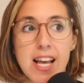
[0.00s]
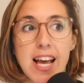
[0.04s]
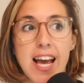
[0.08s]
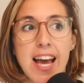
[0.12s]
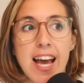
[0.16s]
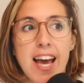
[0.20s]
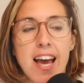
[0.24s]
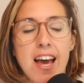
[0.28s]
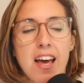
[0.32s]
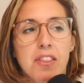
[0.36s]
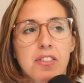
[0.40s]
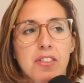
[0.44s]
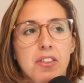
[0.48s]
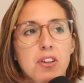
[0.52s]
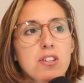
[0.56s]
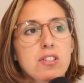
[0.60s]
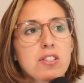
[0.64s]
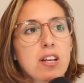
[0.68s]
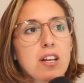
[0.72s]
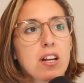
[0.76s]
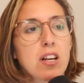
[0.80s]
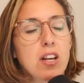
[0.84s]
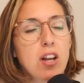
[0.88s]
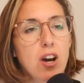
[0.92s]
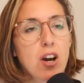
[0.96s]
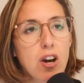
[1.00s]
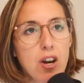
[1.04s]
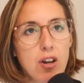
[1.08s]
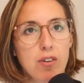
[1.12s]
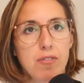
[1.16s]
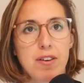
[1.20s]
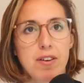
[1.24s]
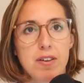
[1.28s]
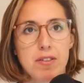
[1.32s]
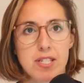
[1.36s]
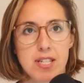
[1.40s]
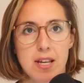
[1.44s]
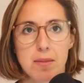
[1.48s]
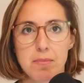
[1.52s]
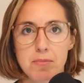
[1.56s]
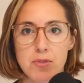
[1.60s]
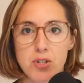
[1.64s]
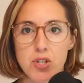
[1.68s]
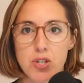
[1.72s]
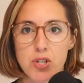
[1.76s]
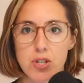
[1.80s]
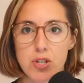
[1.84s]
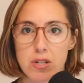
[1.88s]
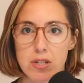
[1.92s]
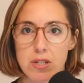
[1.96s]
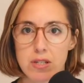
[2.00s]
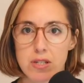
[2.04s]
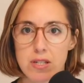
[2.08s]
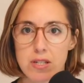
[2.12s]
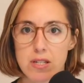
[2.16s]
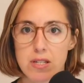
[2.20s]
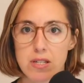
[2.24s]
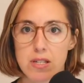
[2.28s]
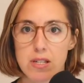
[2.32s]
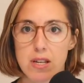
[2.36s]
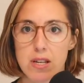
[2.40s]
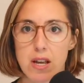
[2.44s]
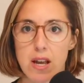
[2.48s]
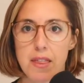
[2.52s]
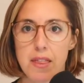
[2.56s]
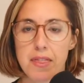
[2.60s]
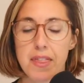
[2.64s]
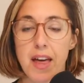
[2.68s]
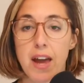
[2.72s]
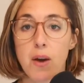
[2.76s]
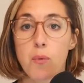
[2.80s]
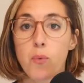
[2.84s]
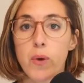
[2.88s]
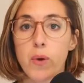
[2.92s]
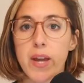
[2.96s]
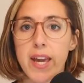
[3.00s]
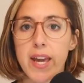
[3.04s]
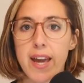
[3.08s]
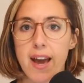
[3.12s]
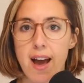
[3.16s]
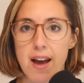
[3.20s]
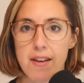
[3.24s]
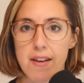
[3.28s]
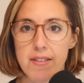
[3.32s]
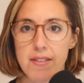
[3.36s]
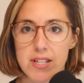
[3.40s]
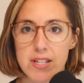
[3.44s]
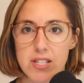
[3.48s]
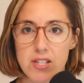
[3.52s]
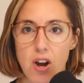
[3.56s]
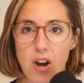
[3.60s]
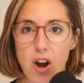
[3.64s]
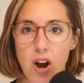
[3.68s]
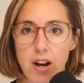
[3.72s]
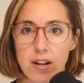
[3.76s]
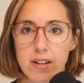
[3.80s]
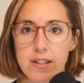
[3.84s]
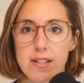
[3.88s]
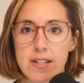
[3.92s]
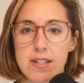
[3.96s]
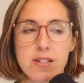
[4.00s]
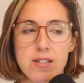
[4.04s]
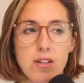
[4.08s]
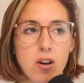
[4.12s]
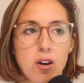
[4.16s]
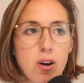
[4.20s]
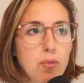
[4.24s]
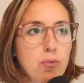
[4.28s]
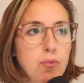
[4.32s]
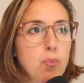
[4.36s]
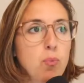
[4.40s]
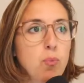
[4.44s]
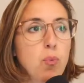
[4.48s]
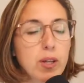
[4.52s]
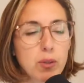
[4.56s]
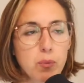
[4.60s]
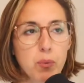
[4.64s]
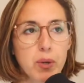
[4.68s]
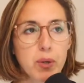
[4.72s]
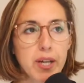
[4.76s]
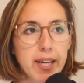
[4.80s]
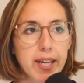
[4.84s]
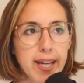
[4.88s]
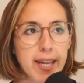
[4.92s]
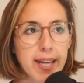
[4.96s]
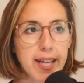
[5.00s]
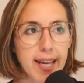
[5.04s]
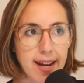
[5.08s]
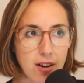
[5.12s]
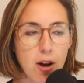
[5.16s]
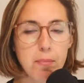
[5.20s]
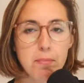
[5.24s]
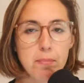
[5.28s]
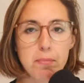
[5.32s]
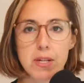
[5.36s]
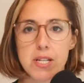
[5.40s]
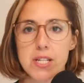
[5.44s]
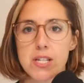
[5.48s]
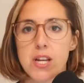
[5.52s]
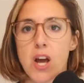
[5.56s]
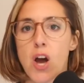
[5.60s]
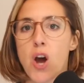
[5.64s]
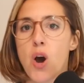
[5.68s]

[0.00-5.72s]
there's a lot of assumptions that we have as artists of what we can accomplish,